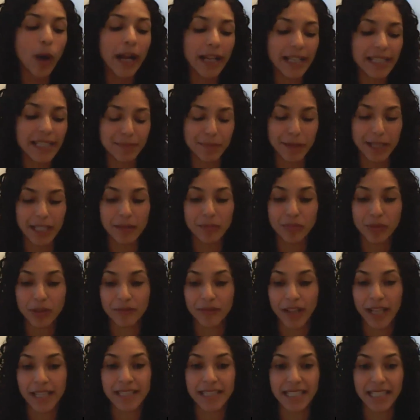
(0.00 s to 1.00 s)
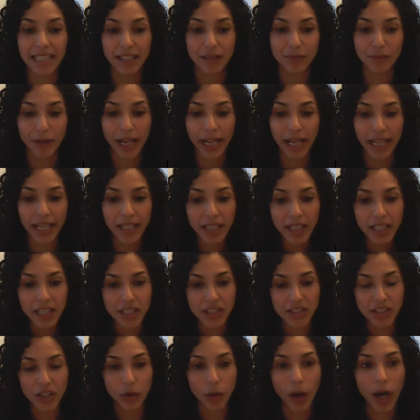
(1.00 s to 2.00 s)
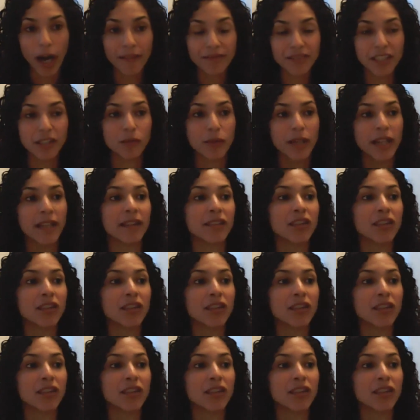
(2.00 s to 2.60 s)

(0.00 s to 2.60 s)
is being prevented, right? So often we